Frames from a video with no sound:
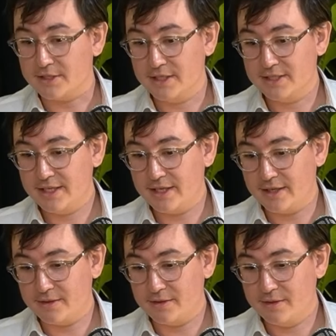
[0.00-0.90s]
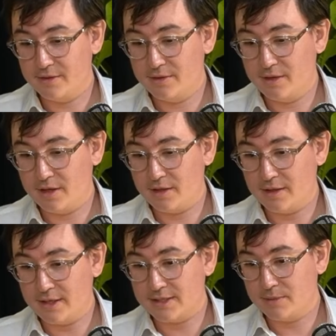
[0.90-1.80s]
I'd say
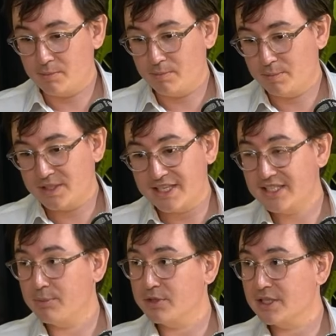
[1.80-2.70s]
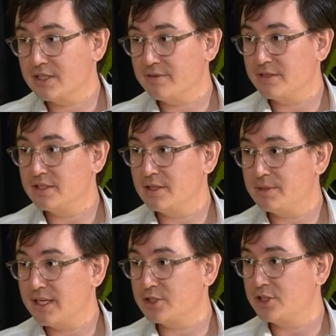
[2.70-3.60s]
60% of the team is
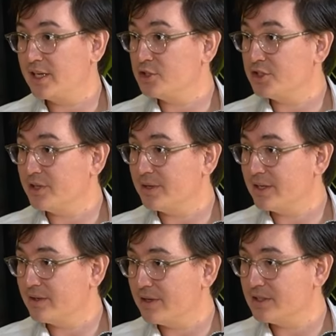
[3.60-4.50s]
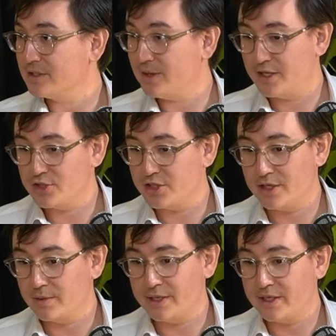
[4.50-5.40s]
actually engineering, right? So
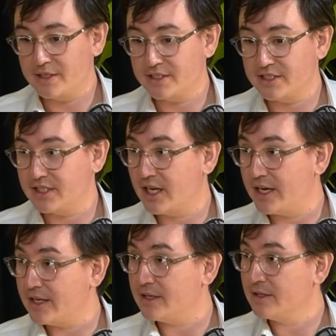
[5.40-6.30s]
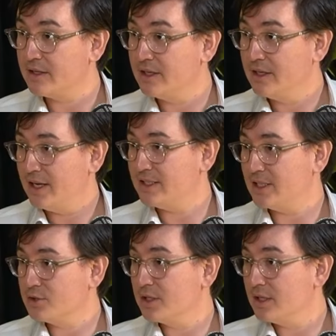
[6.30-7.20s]
engineering, design,
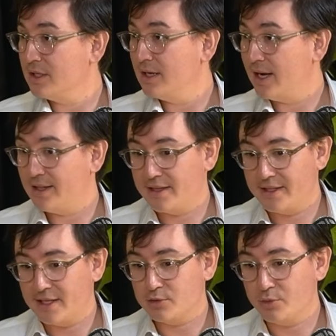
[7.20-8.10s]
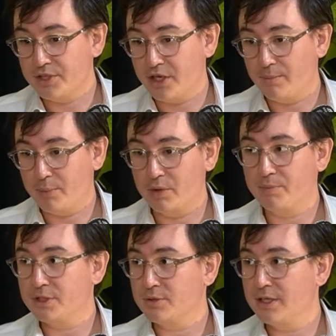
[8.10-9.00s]
etc. And I think that's really on
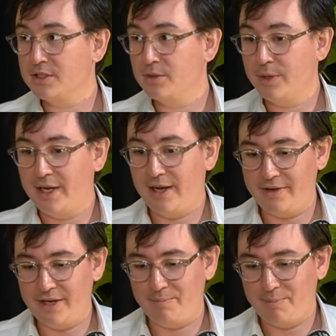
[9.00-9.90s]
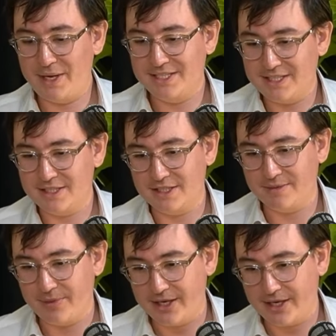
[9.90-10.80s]
purpose, right? So we have a base
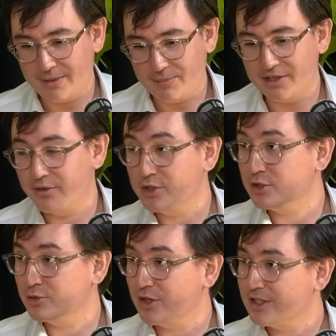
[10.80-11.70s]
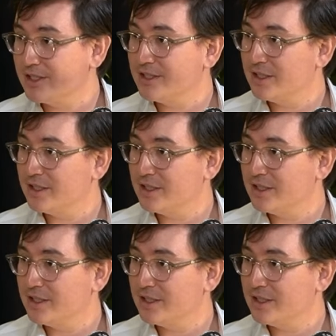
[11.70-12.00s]
system that I believe very strongly in.